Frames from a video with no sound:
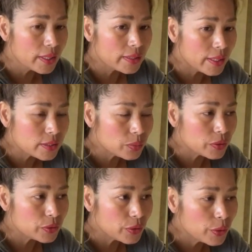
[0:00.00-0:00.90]
That's when
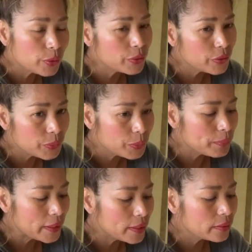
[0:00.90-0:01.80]
you know you
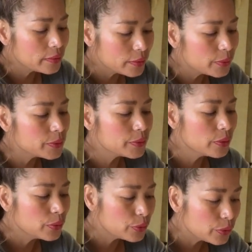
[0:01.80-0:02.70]
made a good
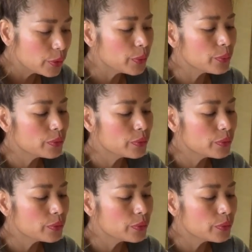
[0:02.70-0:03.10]
dough.